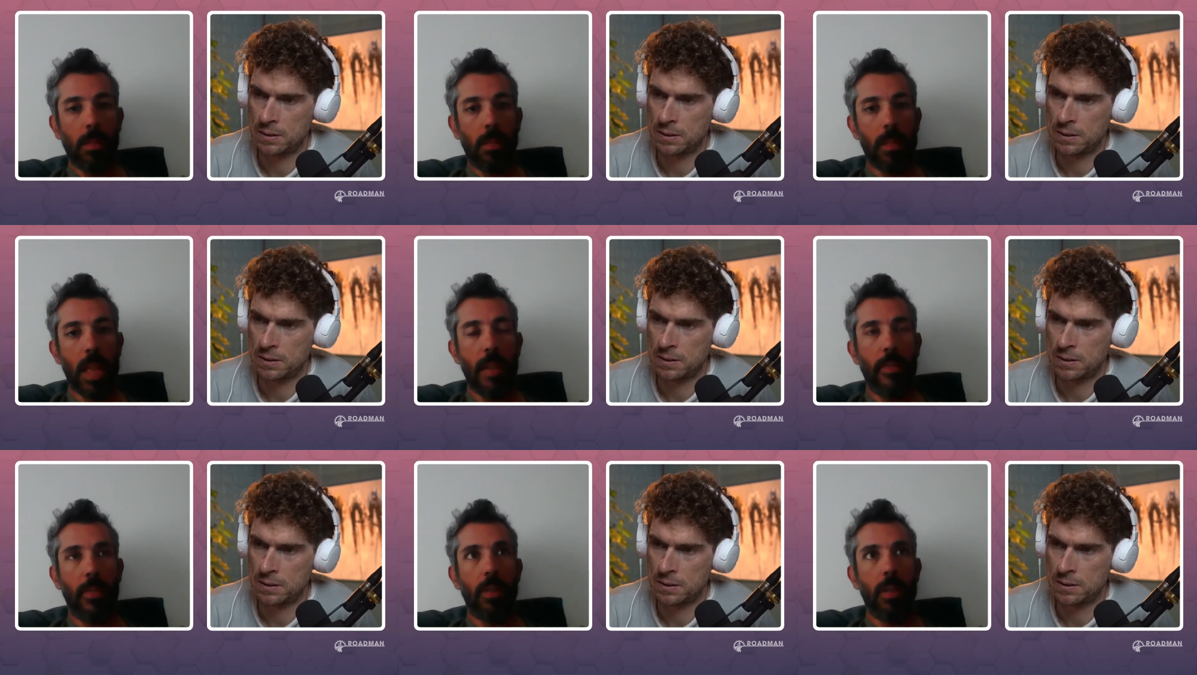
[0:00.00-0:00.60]

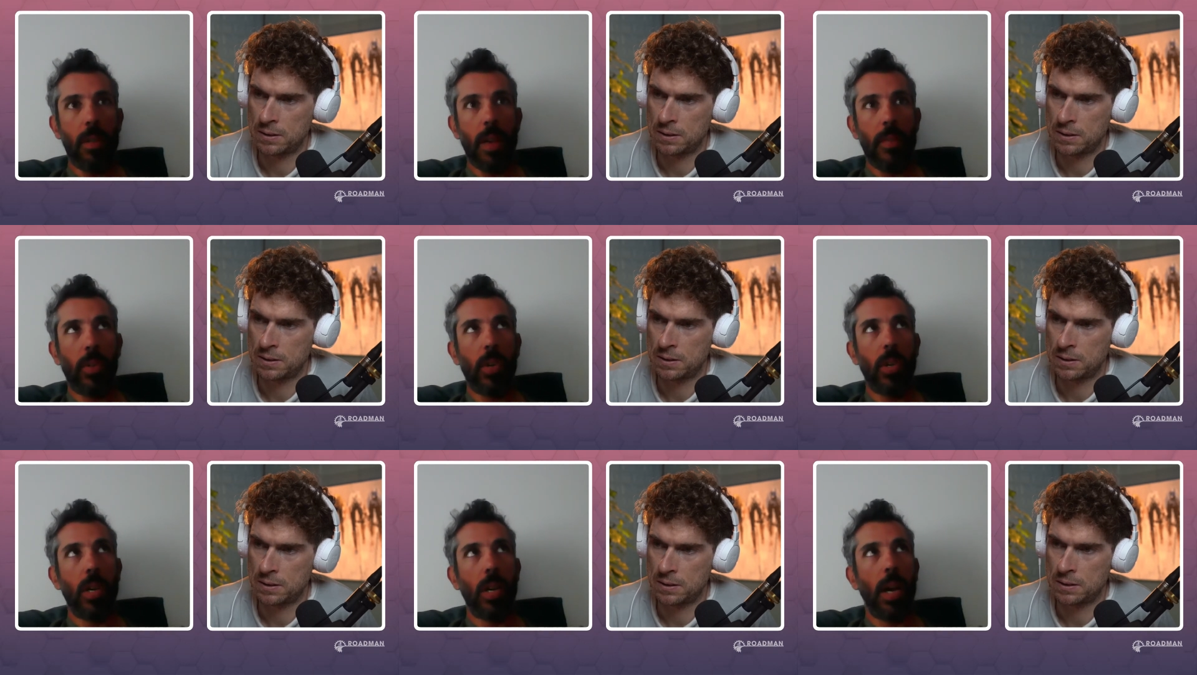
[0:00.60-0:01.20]
Speaker 1: Never,
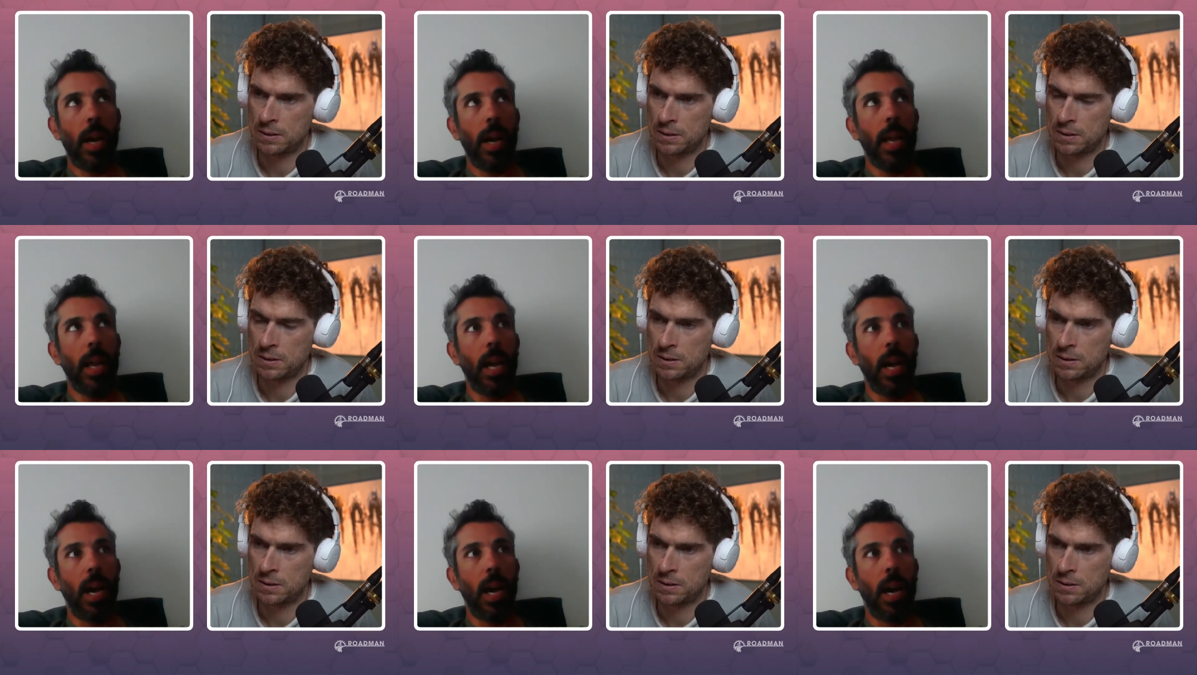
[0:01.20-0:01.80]
ever. I
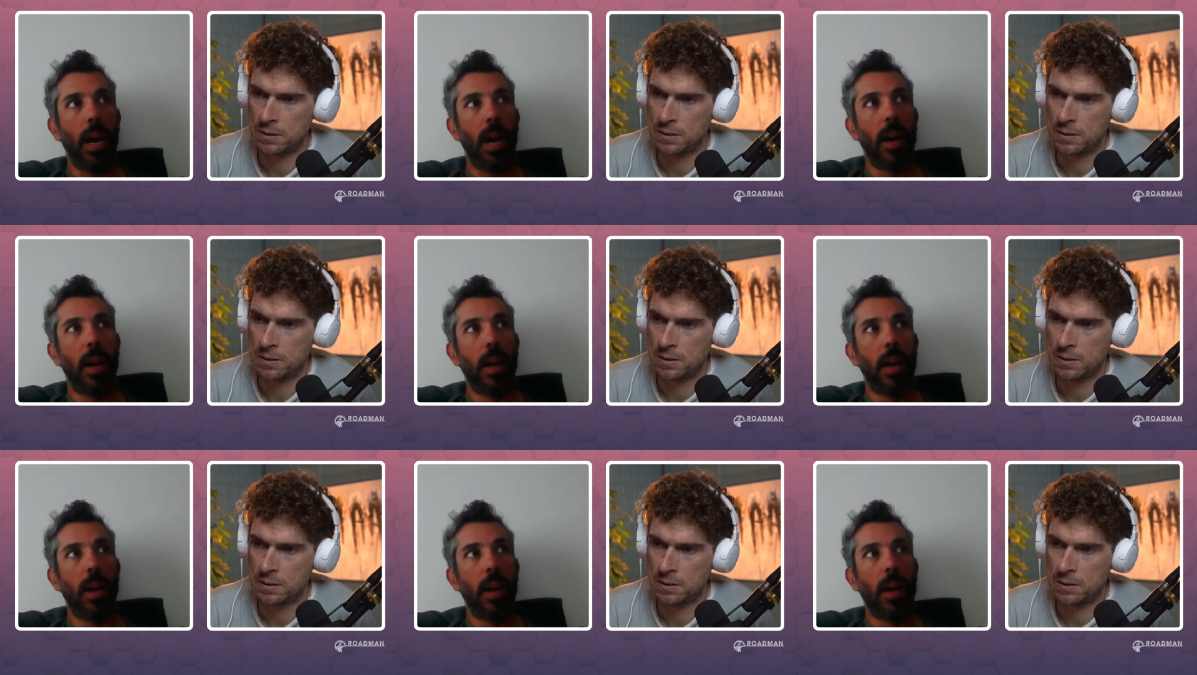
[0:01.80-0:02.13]
uh,